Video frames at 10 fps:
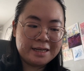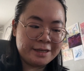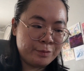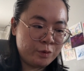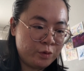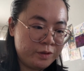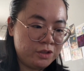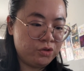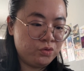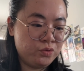I'm going
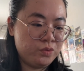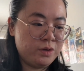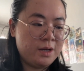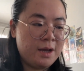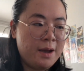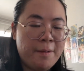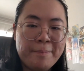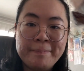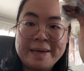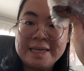to
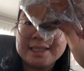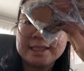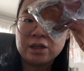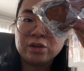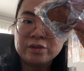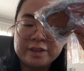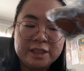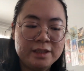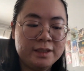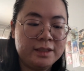mix all of
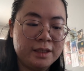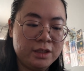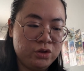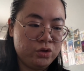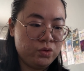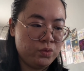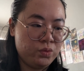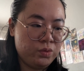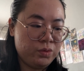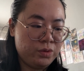these into
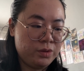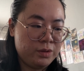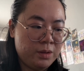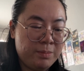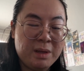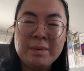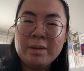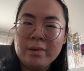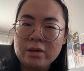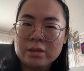maybe the
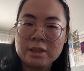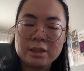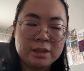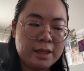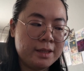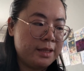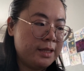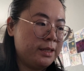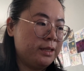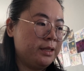box, and then